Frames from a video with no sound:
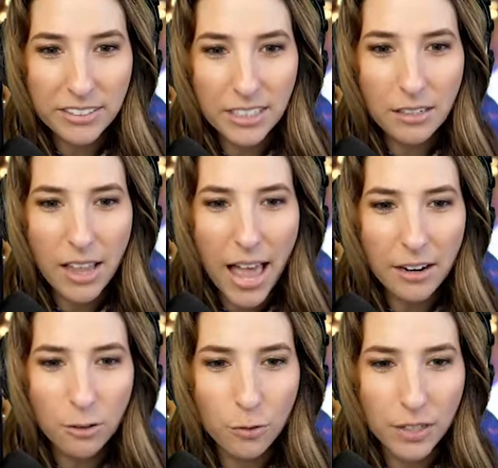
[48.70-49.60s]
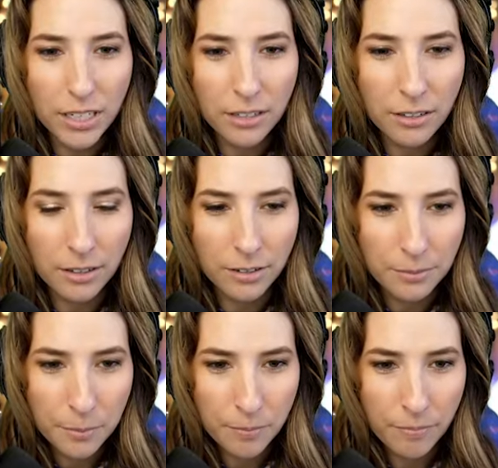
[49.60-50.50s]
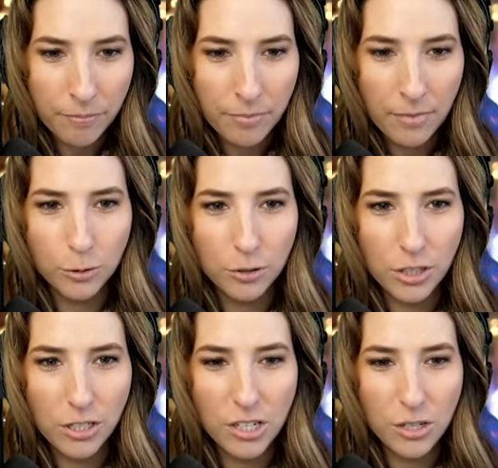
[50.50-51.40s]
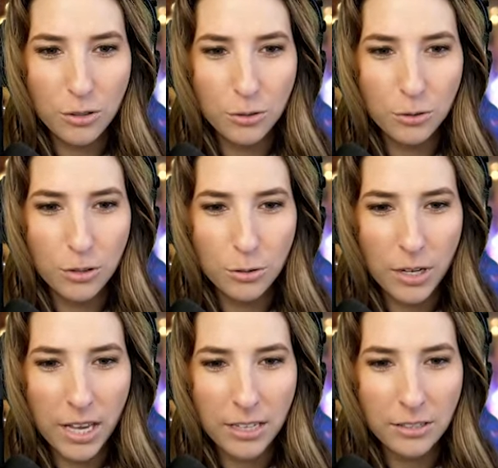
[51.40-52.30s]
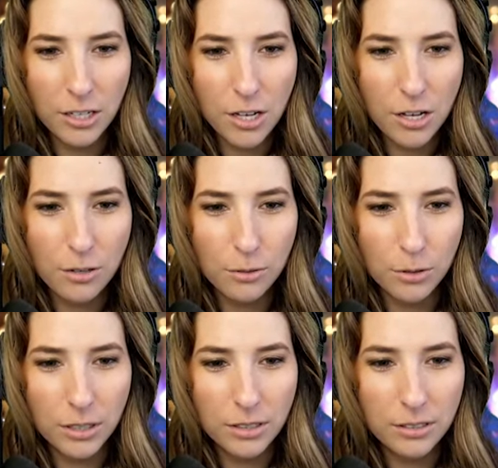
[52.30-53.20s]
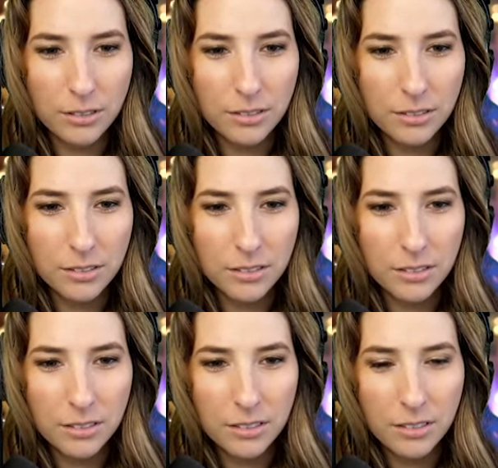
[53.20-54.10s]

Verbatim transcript: Oh, I see a ladder over here. Ladder. Let's go. Booskadoo, you can too. You can too.